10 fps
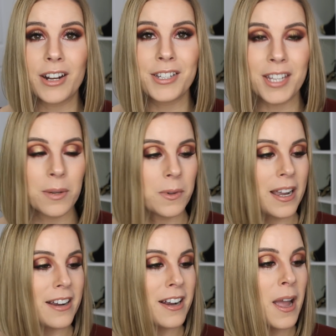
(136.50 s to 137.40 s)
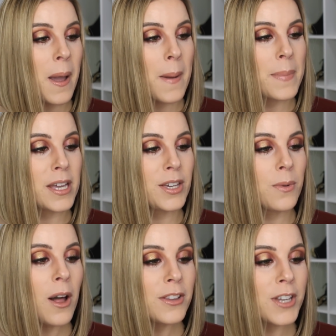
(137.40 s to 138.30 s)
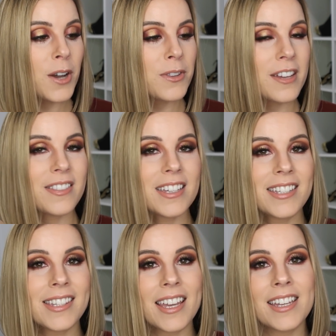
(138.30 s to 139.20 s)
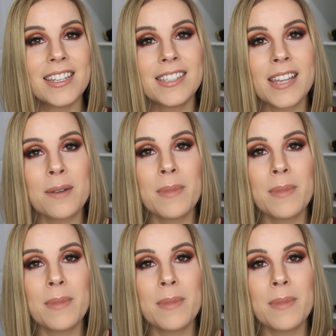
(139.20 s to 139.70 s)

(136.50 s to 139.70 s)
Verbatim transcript: here somewhere, but you all know that this is